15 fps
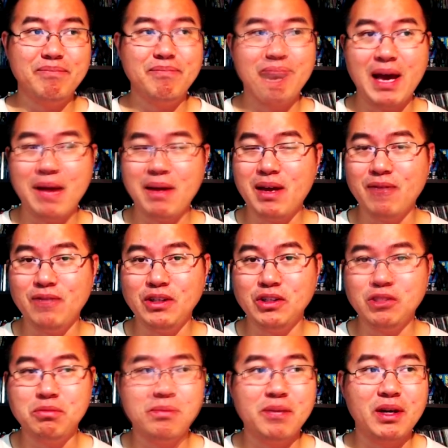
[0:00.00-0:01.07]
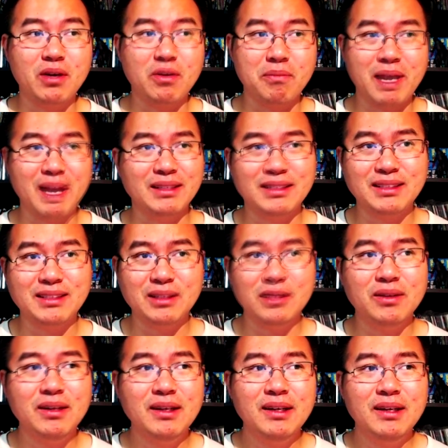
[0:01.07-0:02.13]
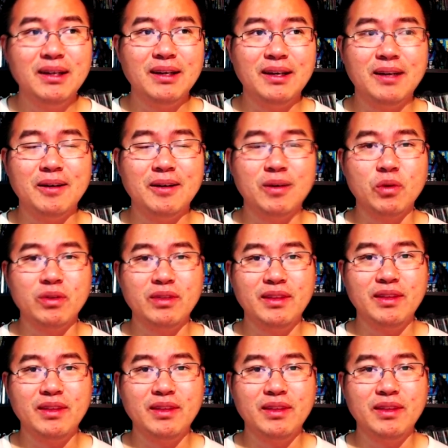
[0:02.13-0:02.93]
Batman v Superman or Man of Steel, um,